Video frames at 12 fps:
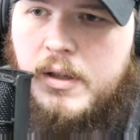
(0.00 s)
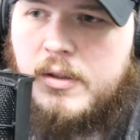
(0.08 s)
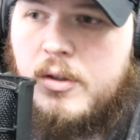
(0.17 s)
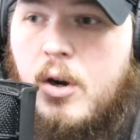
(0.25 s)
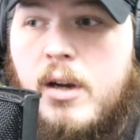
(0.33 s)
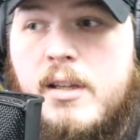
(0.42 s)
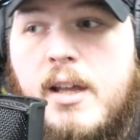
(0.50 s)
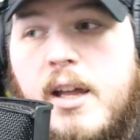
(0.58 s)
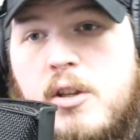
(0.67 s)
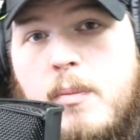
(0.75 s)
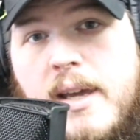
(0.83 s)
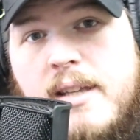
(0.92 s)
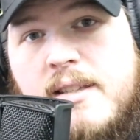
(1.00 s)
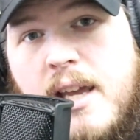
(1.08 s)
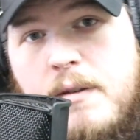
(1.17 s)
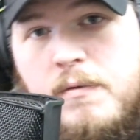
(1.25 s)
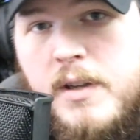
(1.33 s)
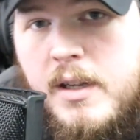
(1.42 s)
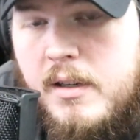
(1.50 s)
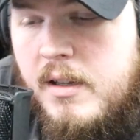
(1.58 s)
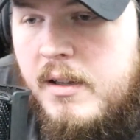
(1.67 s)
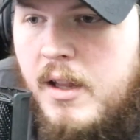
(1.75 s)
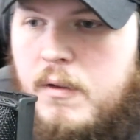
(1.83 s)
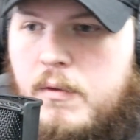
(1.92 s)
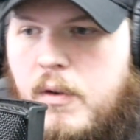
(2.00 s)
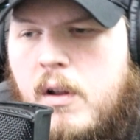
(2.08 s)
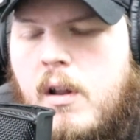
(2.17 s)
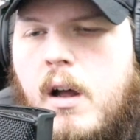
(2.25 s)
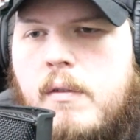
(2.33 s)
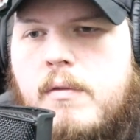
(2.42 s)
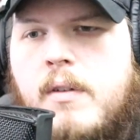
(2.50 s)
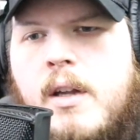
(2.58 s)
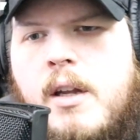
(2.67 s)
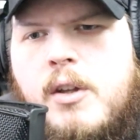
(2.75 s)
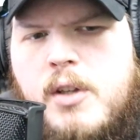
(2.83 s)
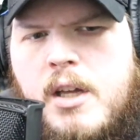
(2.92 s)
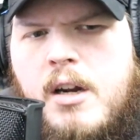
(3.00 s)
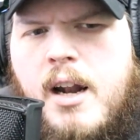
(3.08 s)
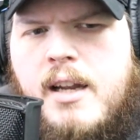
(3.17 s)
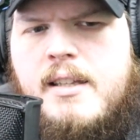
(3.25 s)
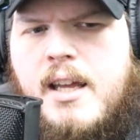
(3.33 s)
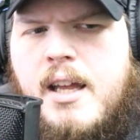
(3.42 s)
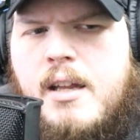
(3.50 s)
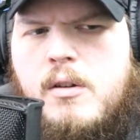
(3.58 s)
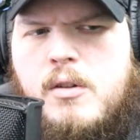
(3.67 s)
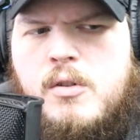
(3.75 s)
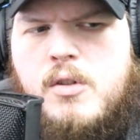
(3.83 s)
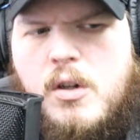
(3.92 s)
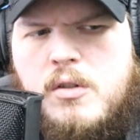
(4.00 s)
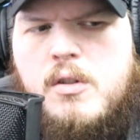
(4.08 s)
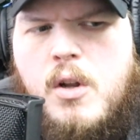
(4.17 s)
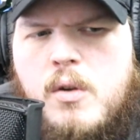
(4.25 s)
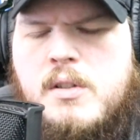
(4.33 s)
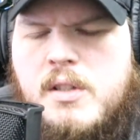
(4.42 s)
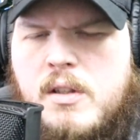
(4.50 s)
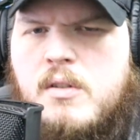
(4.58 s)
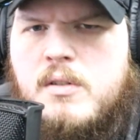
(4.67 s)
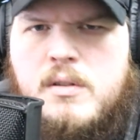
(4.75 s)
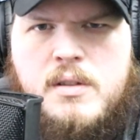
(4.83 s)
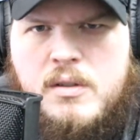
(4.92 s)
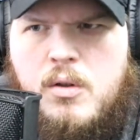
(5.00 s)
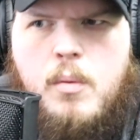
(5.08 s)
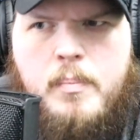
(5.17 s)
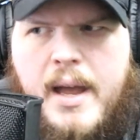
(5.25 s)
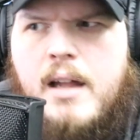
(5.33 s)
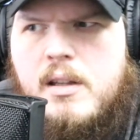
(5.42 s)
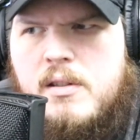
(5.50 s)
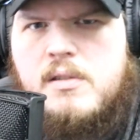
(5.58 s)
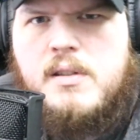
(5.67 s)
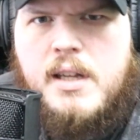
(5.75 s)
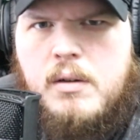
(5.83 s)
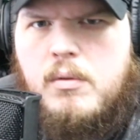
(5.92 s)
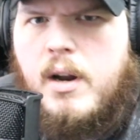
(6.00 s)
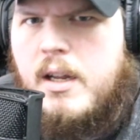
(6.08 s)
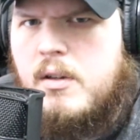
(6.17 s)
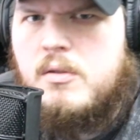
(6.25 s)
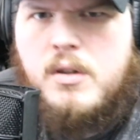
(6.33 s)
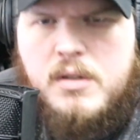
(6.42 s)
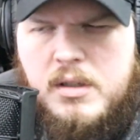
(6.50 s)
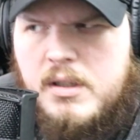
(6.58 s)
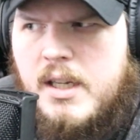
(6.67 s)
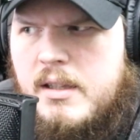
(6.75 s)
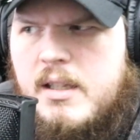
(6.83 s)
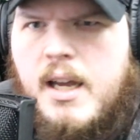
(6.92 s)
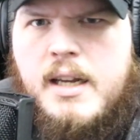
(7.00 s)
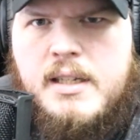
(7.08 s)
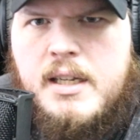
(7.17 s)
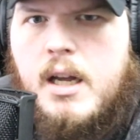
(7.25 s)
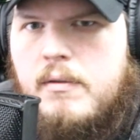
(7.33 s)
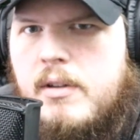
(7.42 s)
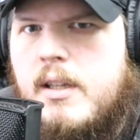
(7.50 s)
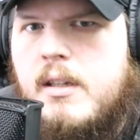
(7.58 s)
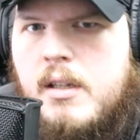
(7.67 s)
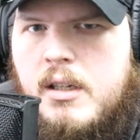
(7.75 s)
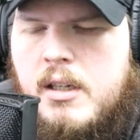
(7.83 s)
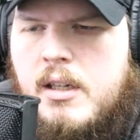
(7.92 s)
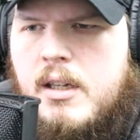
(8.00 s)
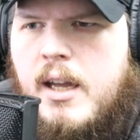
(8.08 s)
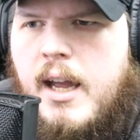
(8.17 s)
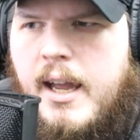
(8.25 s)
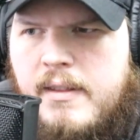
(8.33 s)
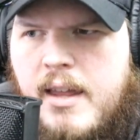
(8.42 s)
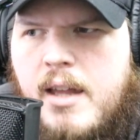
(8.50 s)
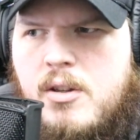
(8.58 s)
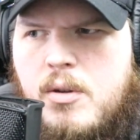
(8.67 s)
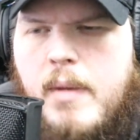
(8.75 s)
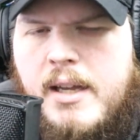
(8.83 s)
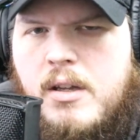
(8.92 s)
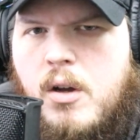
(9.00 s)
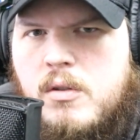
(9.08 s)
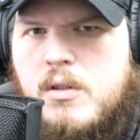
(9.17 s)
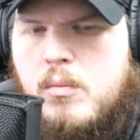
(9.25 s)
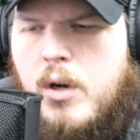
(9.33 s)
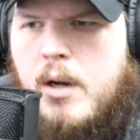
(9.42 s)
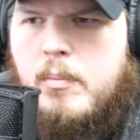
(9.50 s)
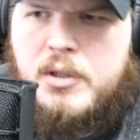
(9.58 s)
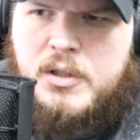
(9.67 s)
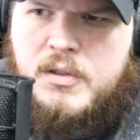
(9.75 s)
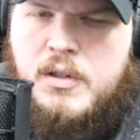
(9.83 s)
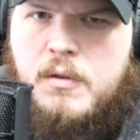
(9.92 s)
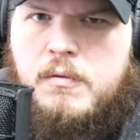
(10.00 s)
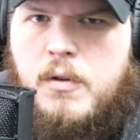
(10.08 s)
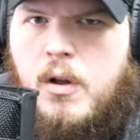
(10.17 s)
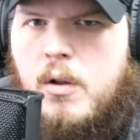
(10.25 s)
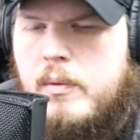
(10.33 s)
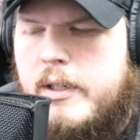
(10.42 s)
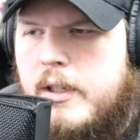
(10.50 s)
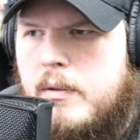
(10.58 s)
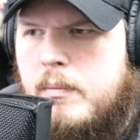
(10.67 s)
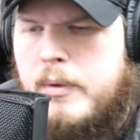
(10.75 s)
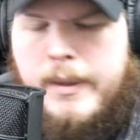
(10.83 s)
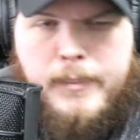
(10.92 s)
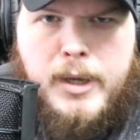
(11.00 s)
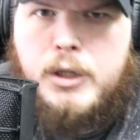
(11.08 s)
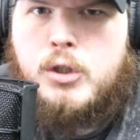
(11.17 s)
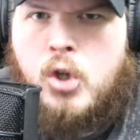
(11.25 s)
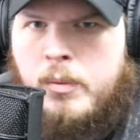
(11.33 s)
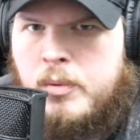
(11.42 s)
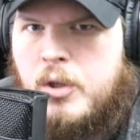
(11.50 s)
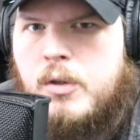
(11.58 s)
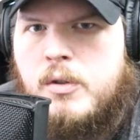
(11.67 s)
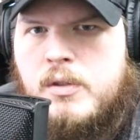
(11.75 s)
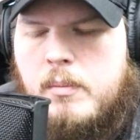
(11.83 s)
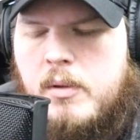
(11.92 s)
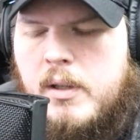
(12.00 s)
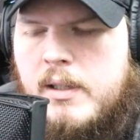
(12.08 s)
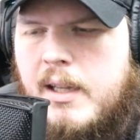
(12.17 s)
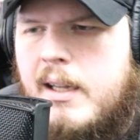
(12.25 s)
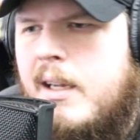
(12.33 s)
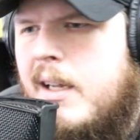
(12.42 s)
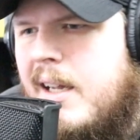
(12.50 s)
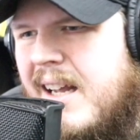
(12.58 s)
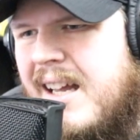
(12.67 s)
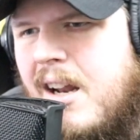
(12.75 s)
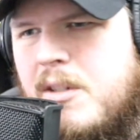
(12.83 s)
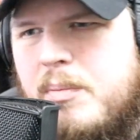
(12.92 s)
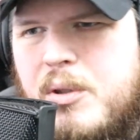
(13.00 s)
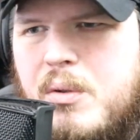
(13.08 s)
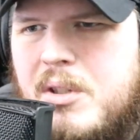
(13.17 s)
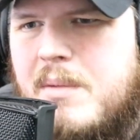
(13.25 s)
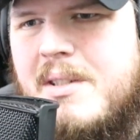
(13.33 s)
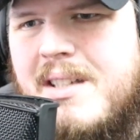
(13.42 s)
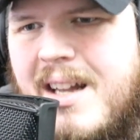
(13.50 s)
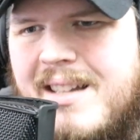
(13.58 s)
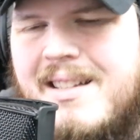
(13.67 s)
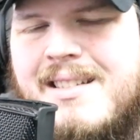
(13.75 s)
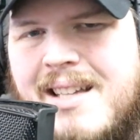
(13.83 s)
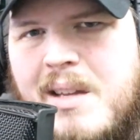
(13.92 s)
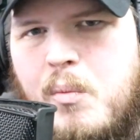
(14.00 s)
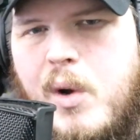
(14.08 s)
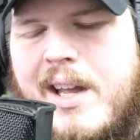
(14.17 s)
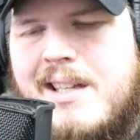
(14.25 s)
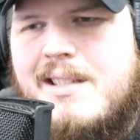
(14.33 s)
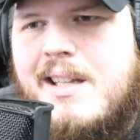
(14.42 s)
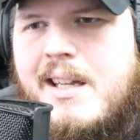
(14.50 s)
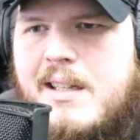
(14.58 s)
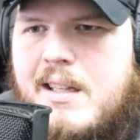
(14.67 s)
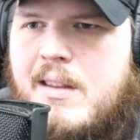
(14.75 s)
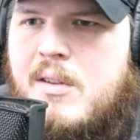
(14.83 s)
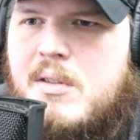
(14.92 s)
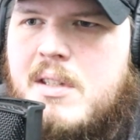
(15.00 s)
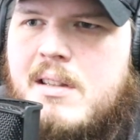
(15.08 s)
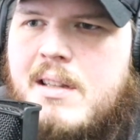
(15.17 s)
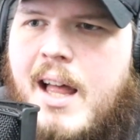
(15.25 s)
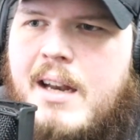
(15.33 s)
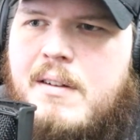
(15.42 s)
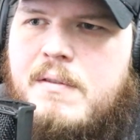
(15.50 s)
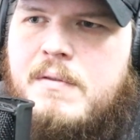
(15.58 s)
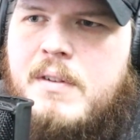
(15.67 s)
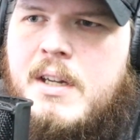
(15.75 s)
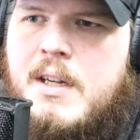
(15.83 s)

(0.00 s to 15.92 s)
You get on it again, you make it 10 feet, and then you fall off. You get on it again, you start to notice that there's this whole balance thing, right? You start to get the idea of it. And then you might go somewhere, but you still fall when you make a sharp turn or something like that. And entrepreneurship is kind of the same way. It's like there's a lot of...